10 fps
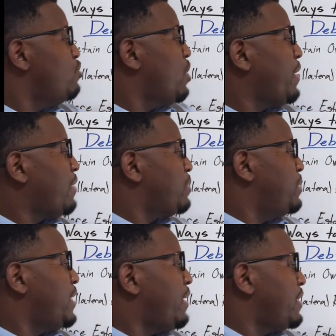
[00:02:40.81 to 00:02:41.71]
you don't have to
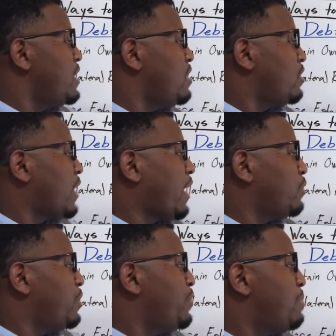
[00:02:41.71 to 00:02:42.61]
put down any
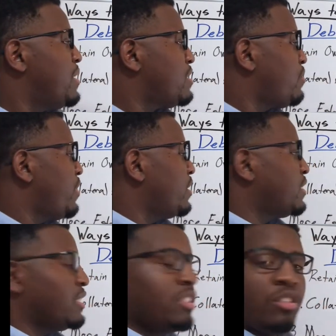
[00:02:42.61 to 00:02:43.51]
collateral and the business
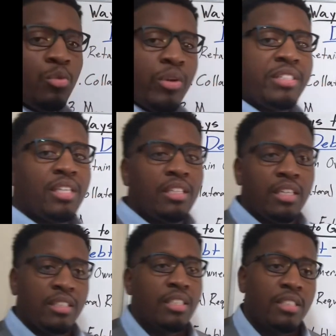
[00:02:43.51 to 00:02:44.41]
fails. That's just the risk
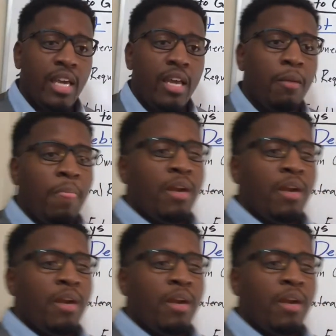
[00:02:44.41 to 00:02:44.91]
that they take.